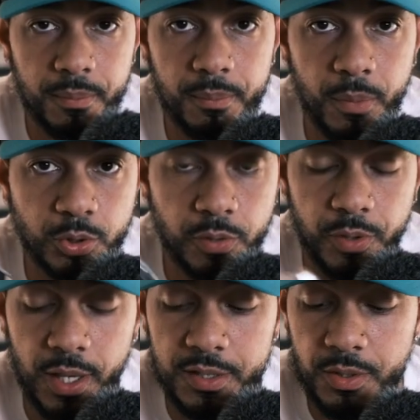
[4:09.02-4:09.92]
Most of
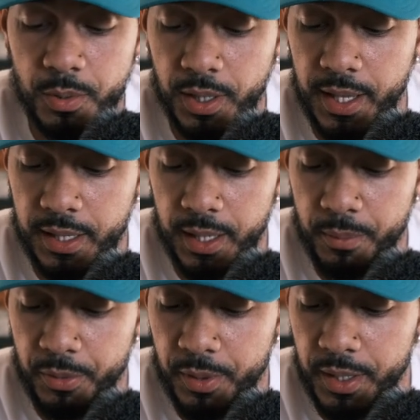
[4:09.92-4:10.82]
you guys know what a Leica
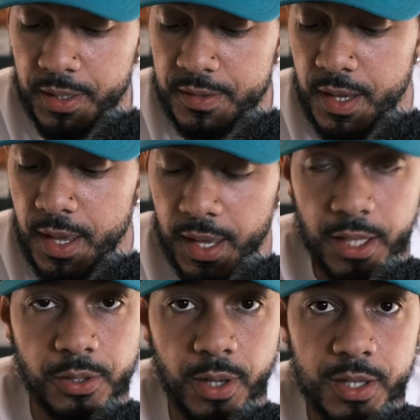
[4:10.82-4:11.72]
M3 is,
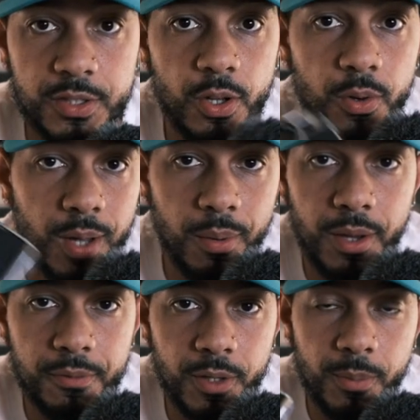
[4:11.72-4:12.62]
and you guys know how
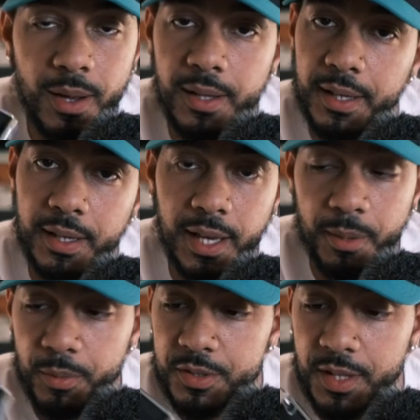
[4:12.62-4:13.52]
I feel about Leica
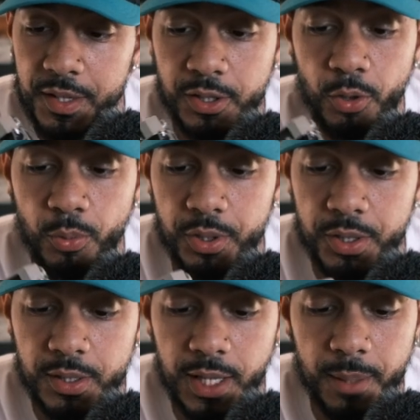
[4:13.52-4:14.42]
cameras. I think they're really
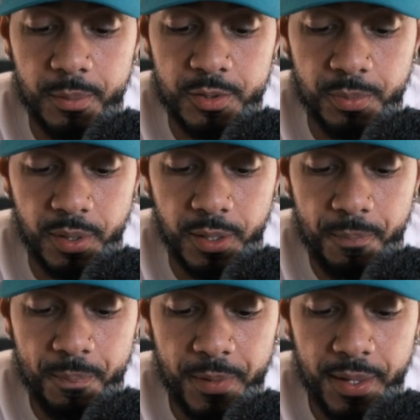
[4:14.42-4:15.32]
good cameras, but
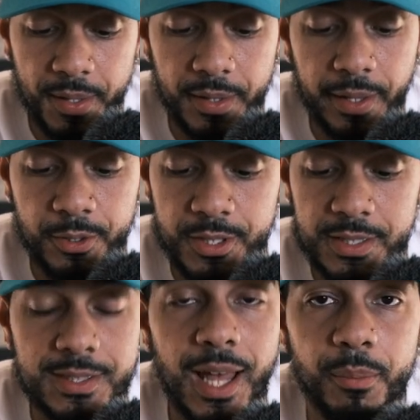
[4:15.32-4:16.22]
they are
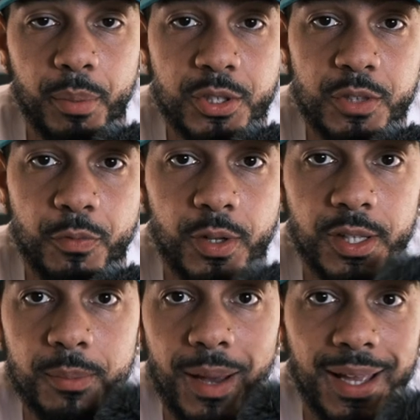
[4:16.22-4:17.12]
just not budget
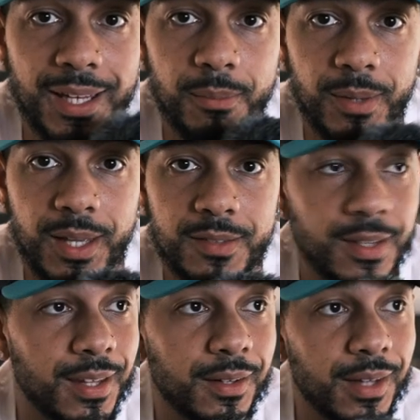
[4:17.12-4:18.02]
friendly by any means,
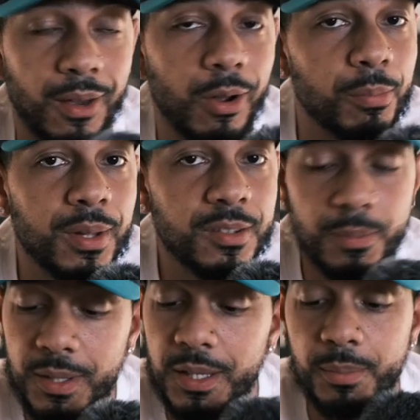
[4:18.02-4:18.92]
and they aren't meant to
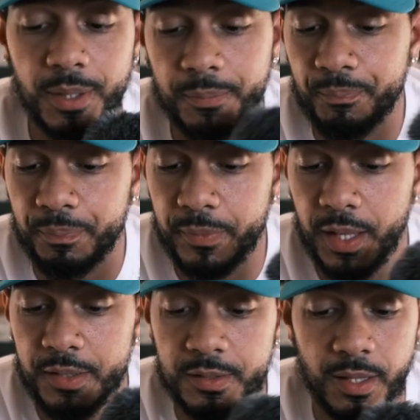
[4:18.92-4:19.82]
be, but
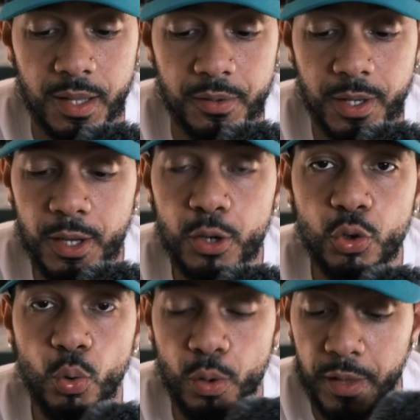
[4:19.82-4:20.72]
that's neither here
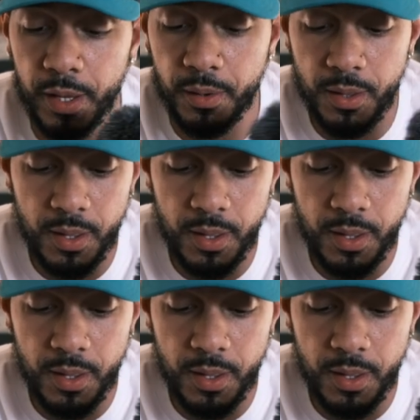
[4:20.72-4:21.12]
nor there.